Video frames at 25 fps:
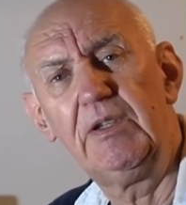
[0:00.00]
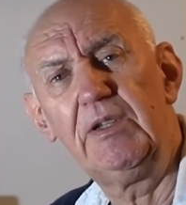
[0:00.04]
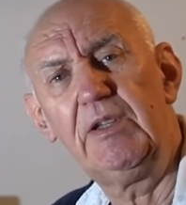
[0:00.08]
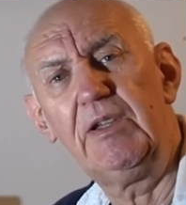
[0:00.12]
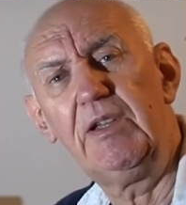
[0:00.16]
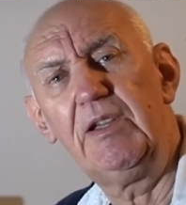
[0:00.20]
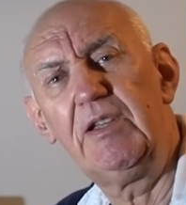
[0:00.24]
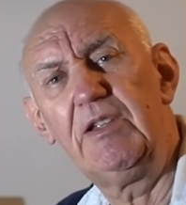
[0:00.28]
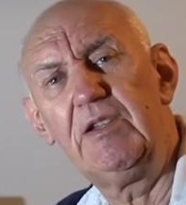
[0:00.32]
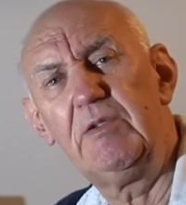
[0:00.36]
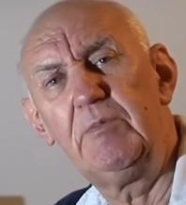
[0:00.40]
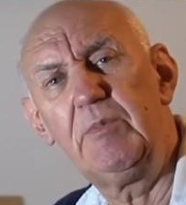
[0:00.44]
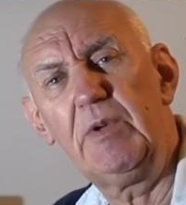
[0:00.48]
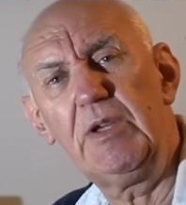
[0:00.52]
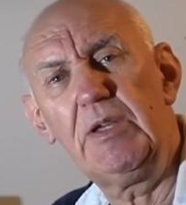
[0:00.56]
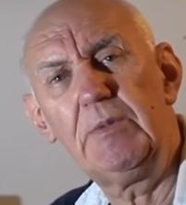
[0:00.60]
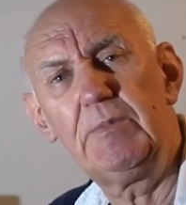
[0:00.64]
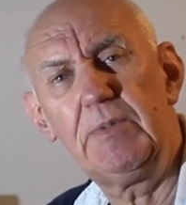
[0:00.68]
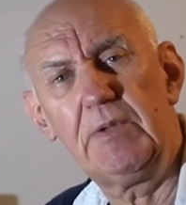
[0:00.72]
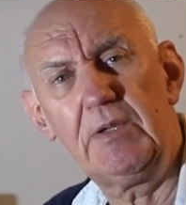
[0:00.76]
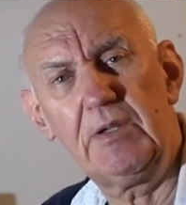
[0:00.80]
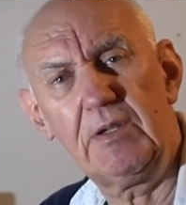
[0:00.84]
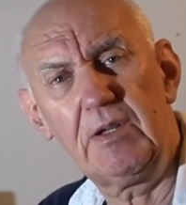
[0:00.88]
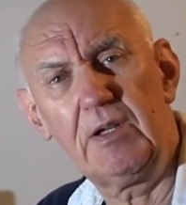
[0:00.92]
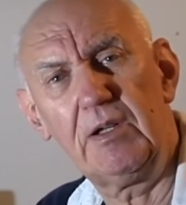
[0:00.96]
And
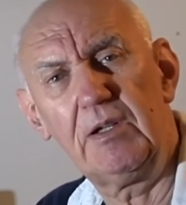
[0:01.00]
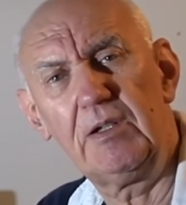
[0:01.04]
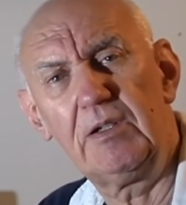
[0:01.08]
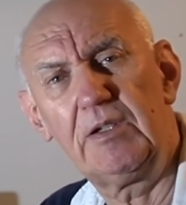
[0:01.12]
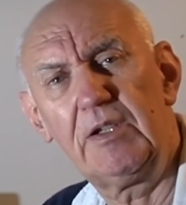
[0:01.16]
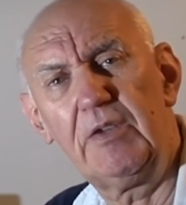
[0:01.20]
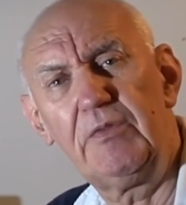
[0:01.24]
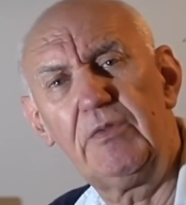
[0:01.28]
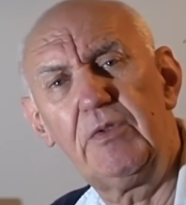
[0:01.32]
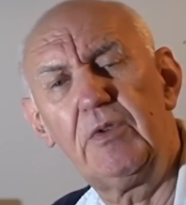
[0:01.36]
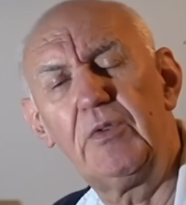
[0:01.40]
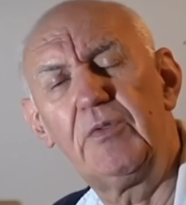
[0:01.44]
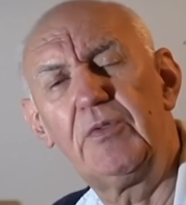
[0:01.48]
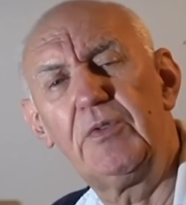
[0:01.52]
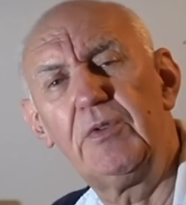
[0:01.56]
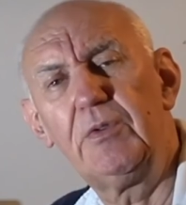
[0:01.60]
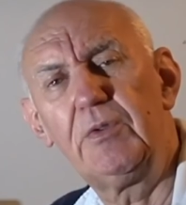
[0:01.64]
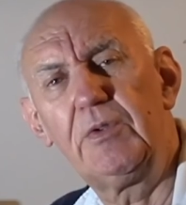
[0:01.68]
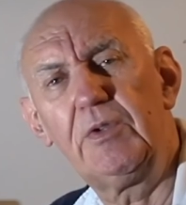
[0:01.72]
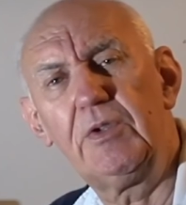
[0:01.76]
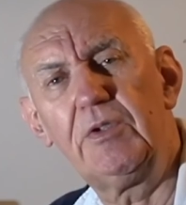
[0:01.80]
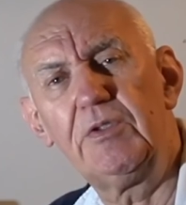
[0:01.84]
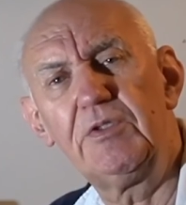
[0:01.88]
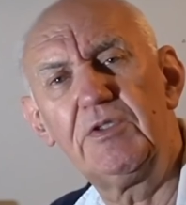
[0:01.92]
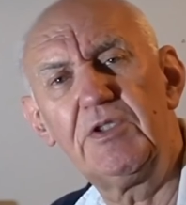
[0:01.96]
maybe it'll give you a
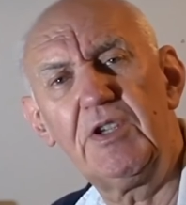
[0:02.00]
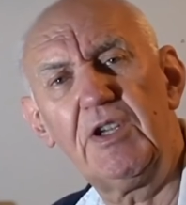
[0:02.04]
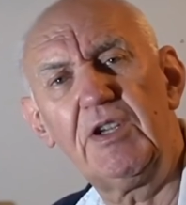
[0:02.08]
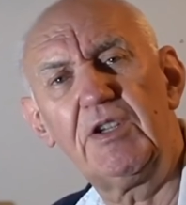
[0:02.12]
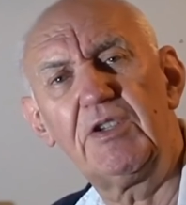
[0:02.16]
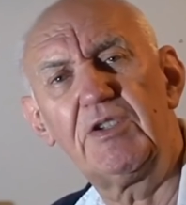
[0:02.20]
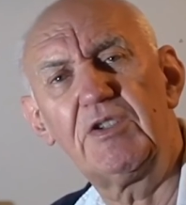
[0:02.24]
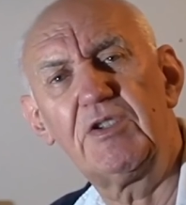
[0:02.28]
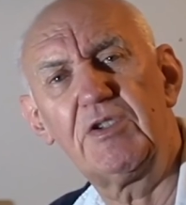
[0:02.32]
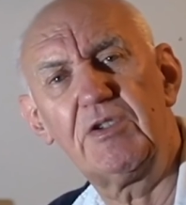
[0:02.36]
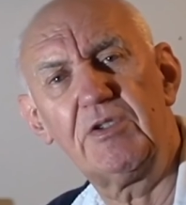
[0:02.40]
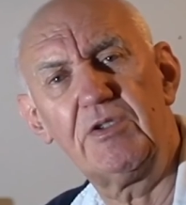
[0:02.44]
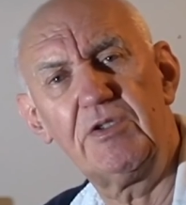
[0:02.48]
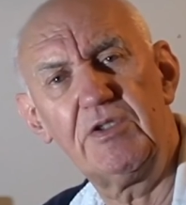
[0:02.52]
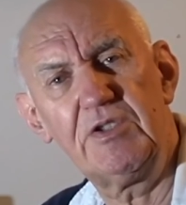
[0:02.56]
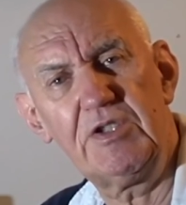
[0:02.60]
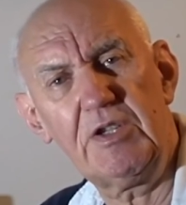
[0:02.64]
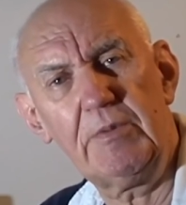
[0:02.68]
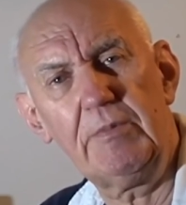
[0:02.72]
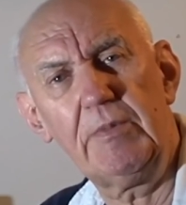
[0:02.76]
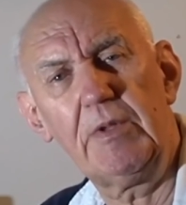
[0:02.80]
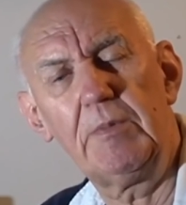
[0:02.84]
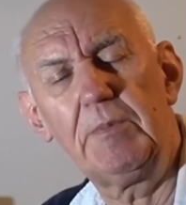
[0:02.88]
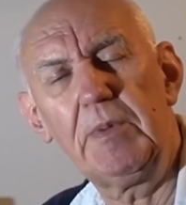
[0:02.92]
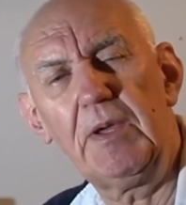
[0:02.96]
few contacts on
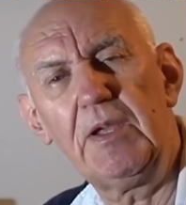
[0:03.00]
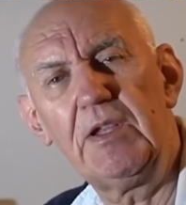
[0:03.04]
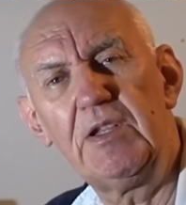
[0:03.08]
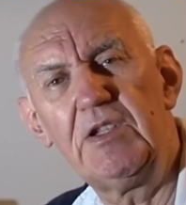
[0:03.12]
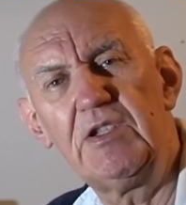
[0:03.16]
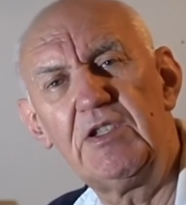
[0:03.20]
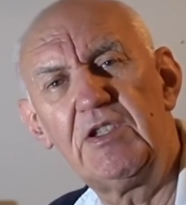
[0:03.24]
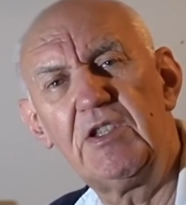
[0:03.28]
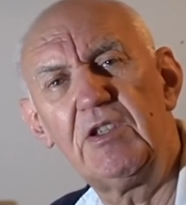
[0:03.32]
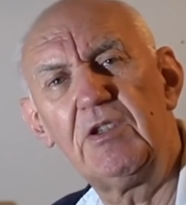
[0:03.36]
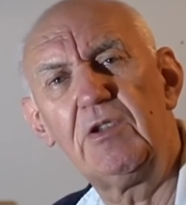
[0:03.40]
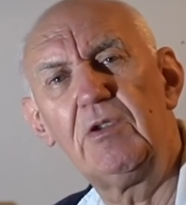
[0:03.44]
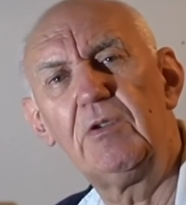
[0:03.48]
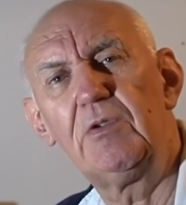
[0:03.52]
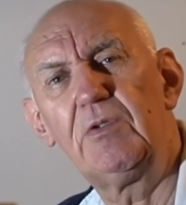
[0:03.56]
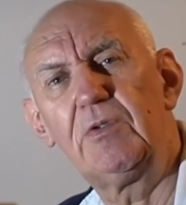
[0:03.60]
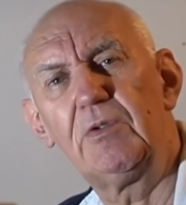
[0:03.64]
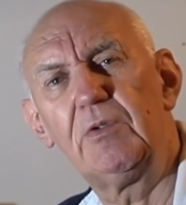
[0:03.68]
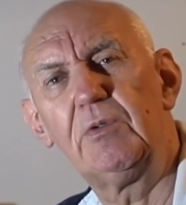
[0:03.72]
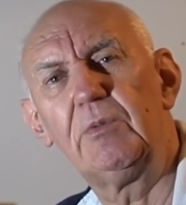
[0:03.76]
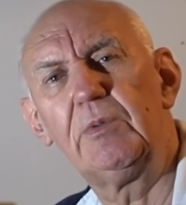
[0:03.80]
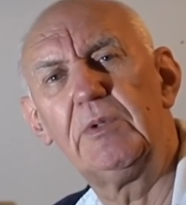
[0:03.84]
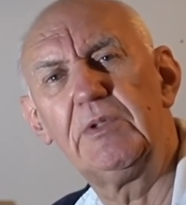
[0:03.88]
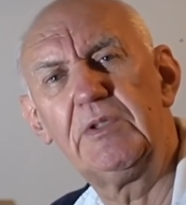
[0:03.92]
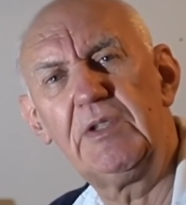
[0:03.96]
some of the bands that you
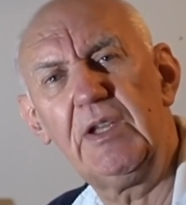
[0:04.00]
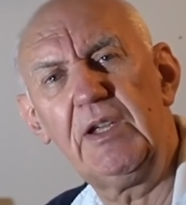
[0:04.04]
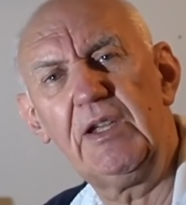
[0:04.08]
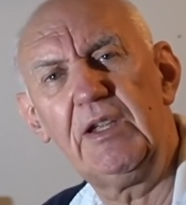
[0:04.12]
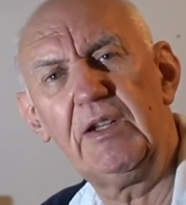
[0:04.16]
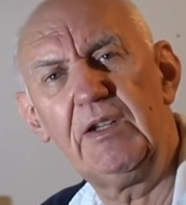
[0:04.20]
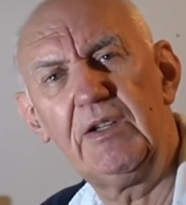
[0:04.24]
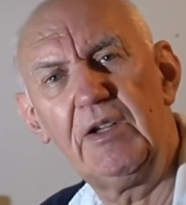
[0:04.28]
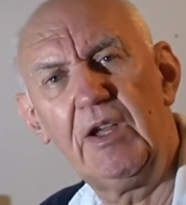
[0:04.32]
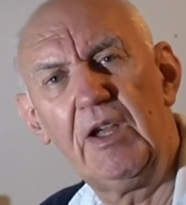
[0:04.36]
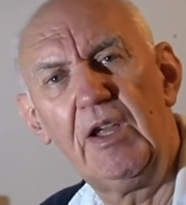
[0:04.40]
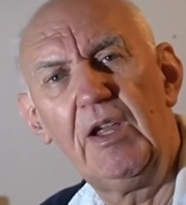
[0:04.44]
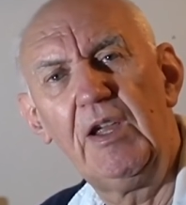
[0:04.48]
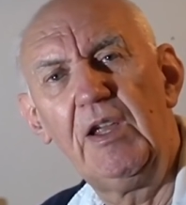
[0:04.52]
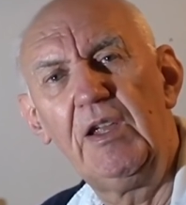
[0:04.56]
thought were dead